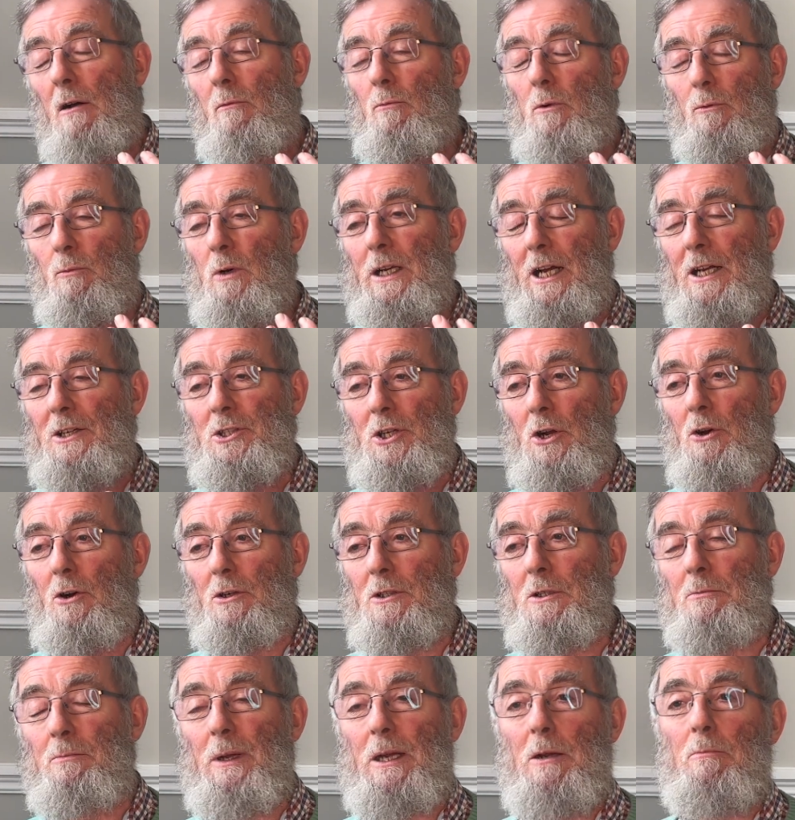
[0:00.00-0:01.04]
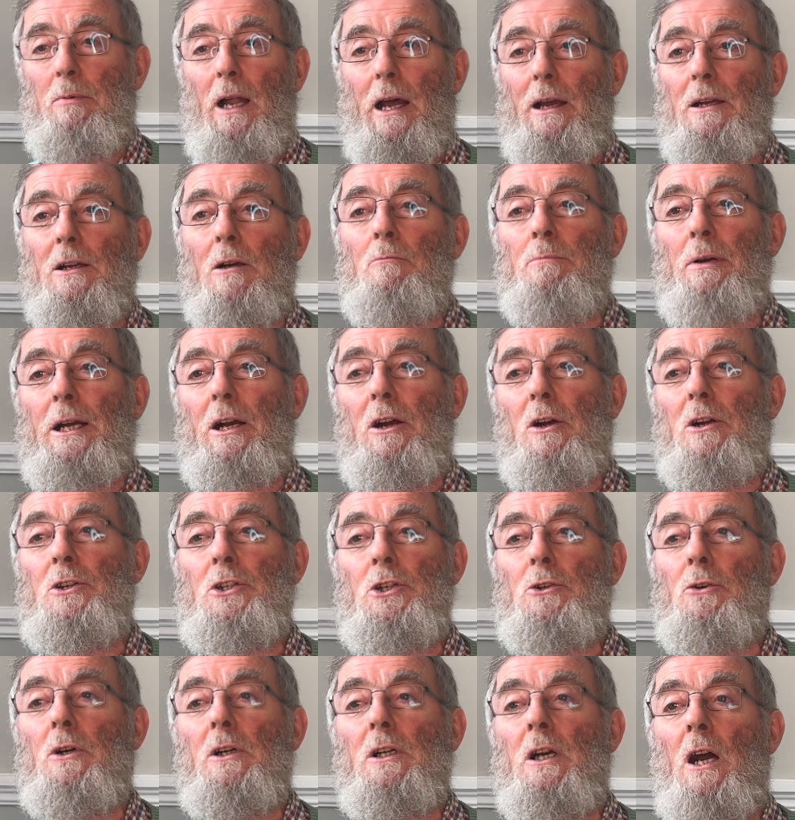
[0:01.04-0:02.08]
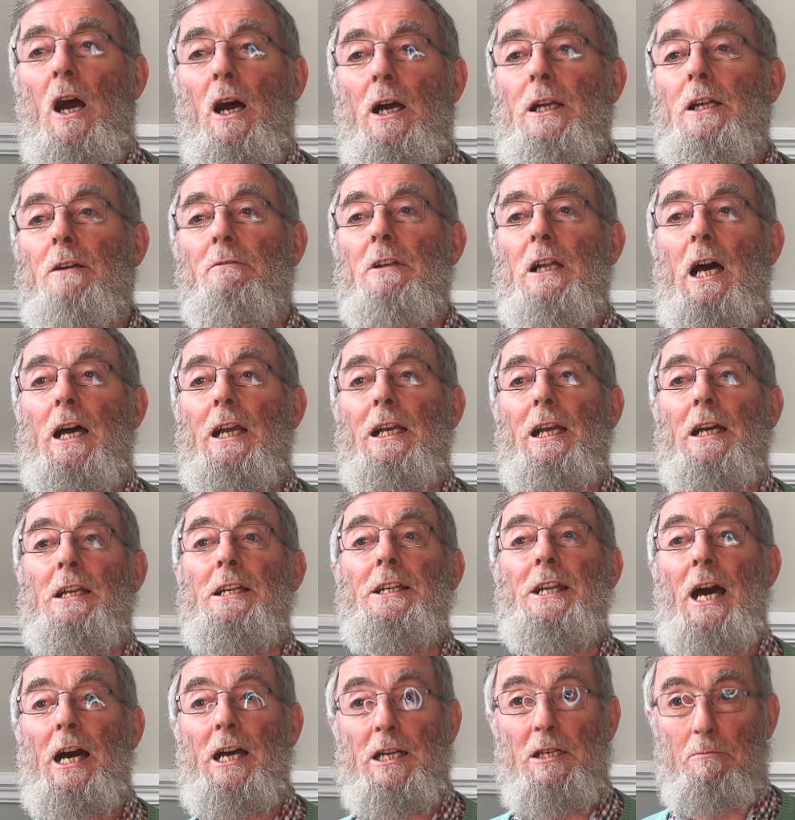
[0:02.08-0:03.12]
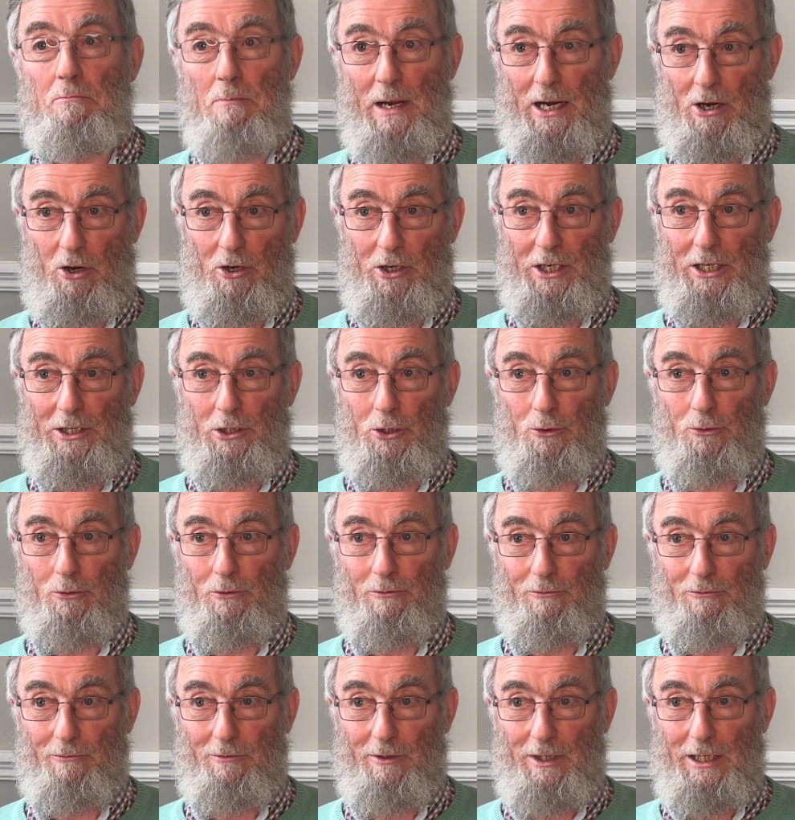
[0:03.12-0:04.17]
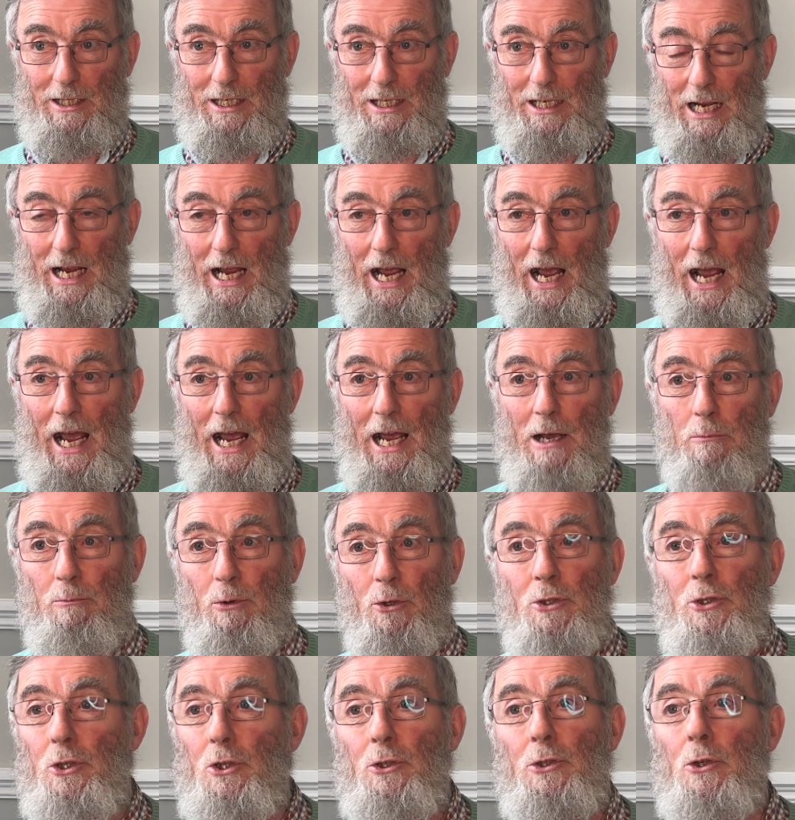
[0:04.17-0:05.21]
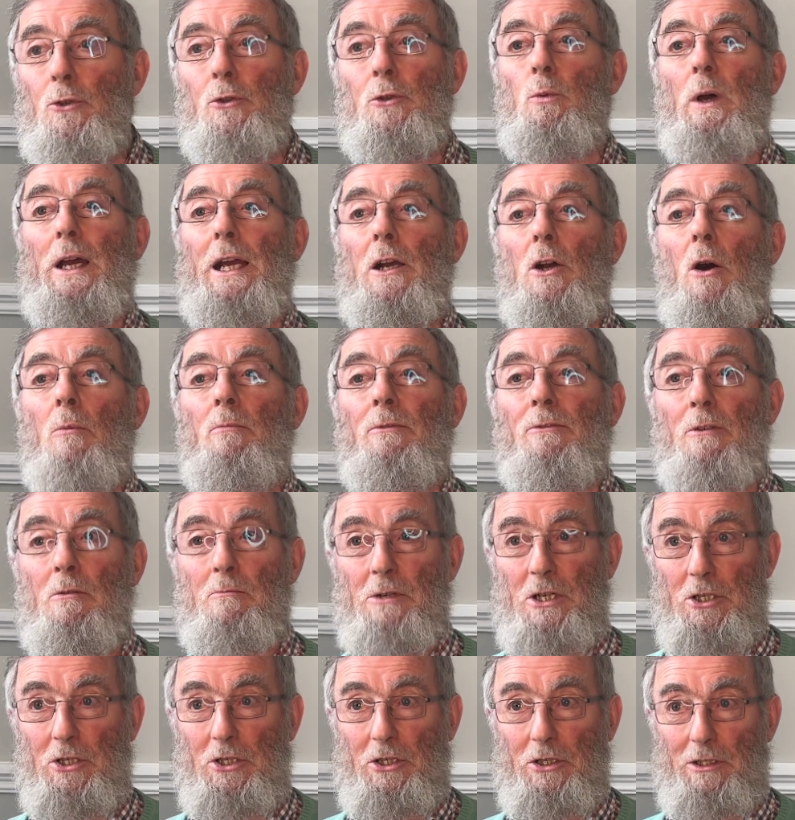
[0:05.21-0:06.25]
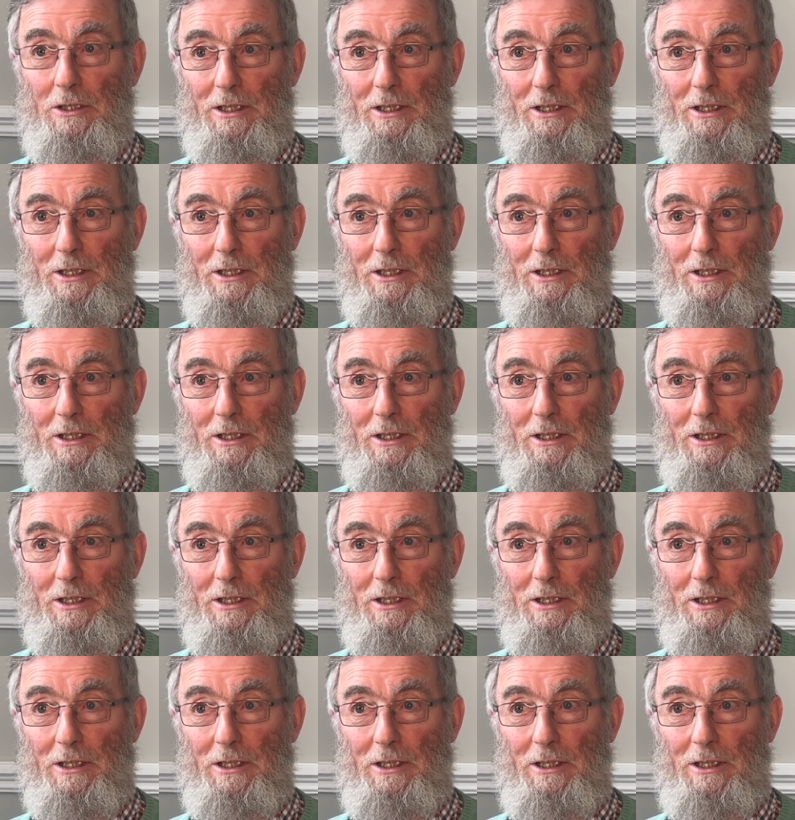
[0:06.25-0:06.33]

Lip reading: When I talk to people, I compare it to kind of like a nightmare, but you don't wake up from it.